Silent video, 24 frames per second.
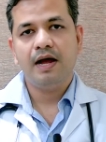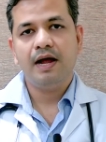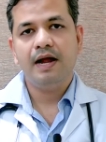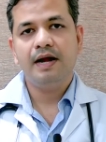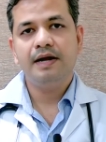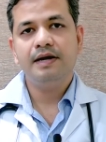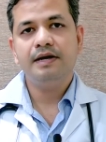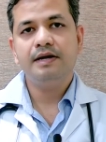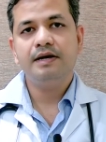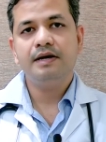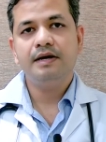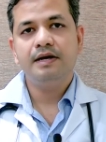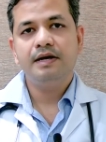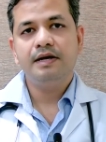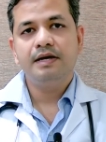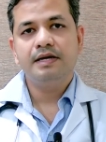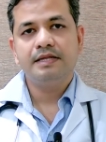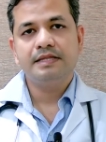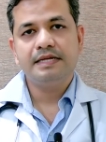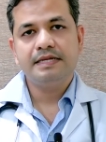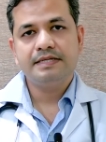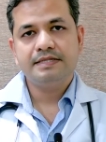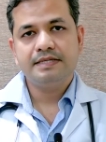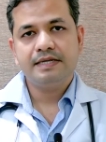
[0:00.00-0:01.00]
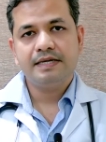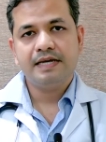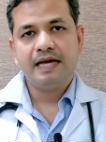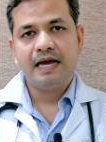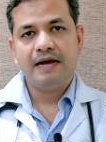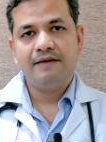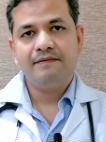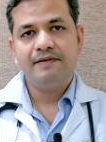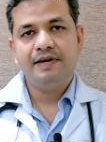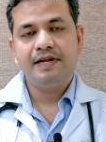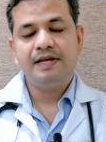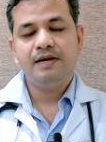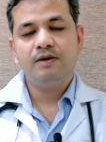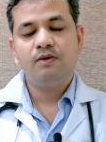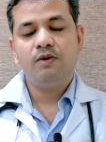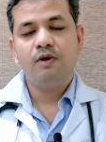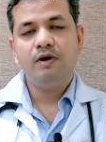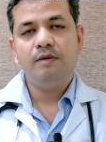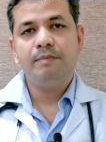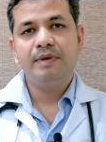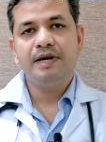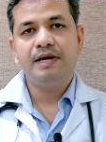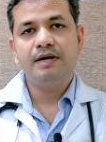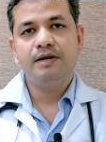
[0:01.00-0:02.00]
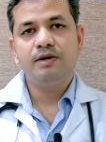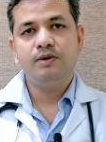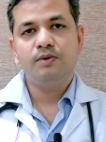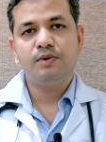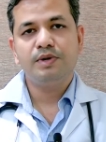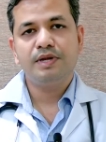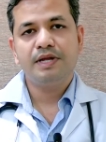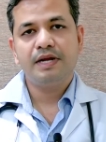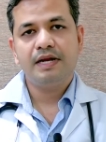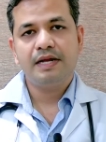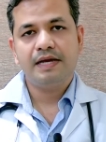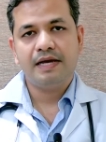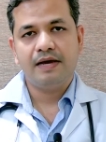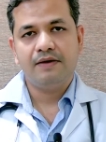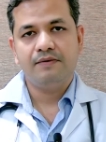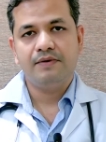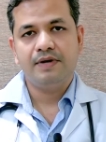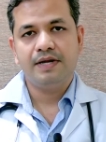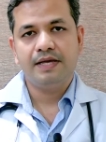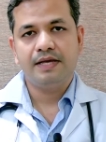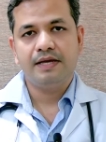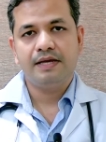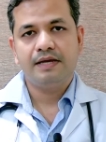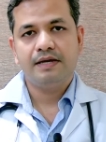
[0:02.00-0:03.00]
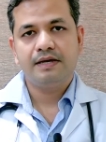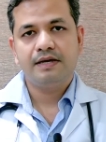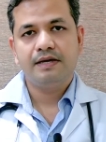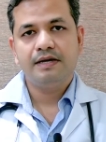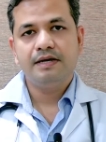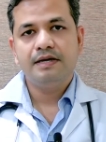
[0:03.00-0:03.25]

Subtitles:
and there is a cavity called peritoneal cavity.